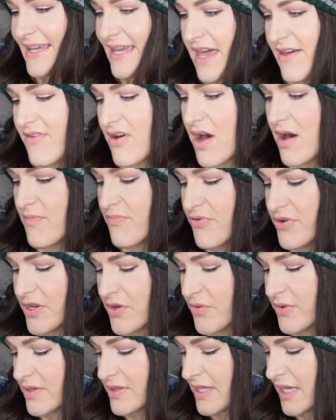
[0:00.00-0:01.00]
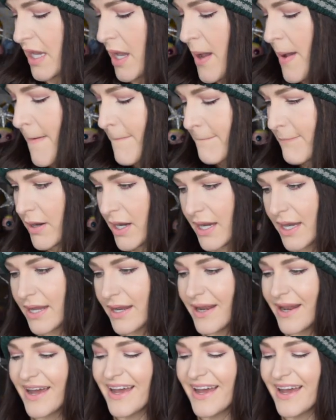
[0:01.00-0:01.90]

gave up pretty quickly, but